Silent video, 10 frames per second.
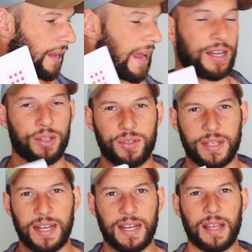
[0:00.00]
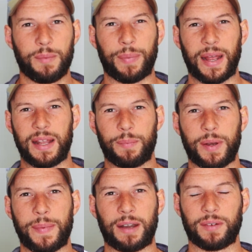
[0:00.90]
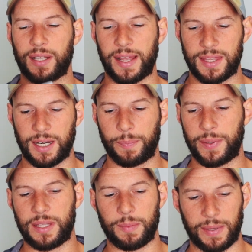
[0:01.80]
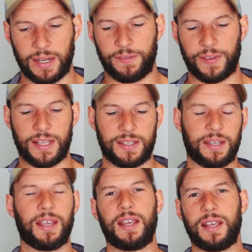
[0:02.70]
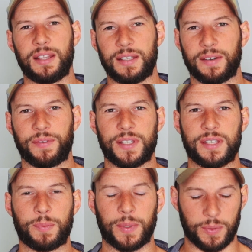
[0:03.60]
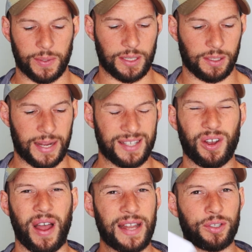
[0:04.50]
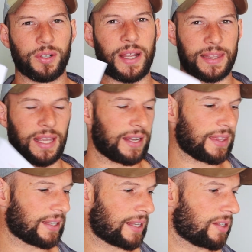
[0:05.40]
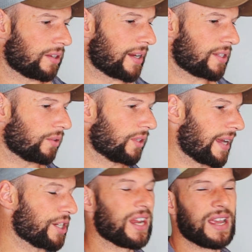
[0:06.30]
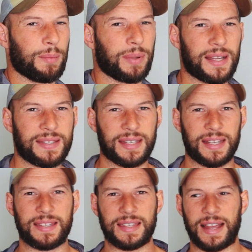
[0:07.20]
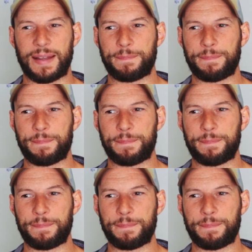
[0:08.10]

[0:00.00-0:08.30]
how to use it, but a bit about red light therapy, the benefits, the differences between the lights. So I do like that. I think that's a nice little touch. Plus it's